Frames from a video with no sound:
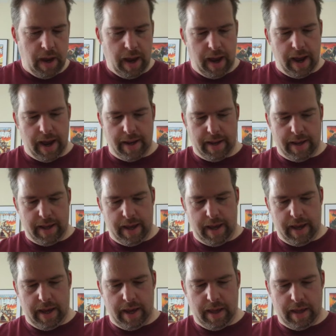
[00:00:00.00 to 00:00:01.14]

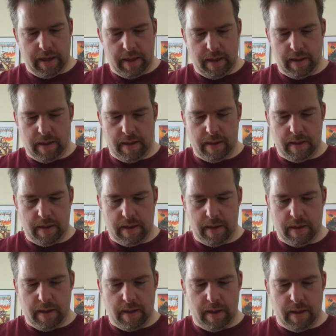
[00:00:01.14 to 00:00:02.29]
And
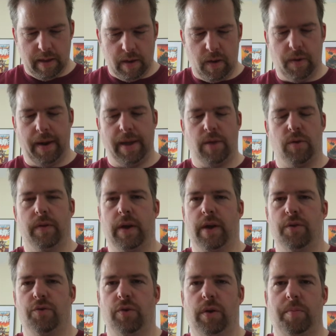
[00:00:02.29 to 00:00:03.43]
alright, so the
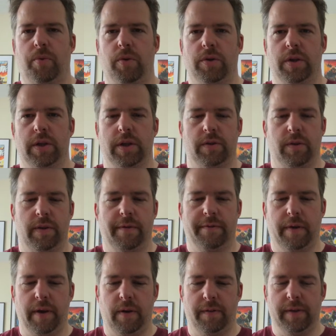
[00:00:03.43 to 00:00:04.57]
controller ports are just on the
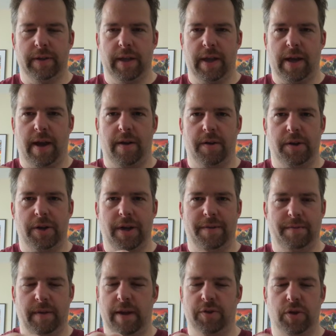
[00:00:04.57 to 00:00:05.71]
front. Obviously the cartridge,
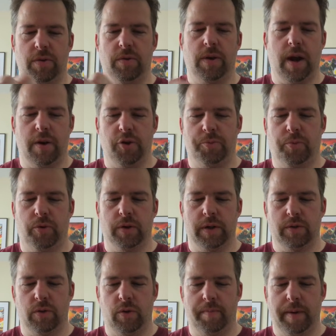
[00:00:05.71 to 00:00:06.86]
as you know, cartridge port
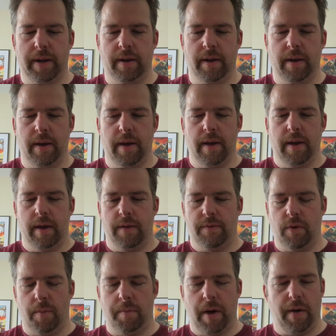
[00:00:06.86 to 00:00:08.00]
doesn't open. You've
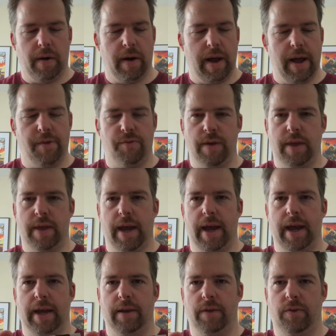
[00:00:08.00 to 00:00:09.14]
got power and
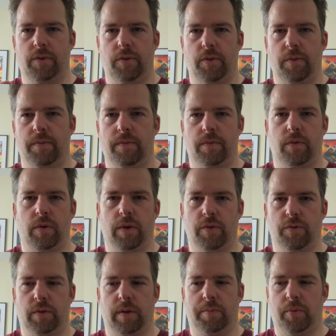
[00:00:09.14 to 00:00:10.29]
reset and the two
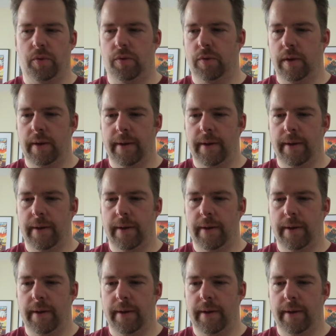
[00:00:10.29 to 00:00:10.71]
controller ports.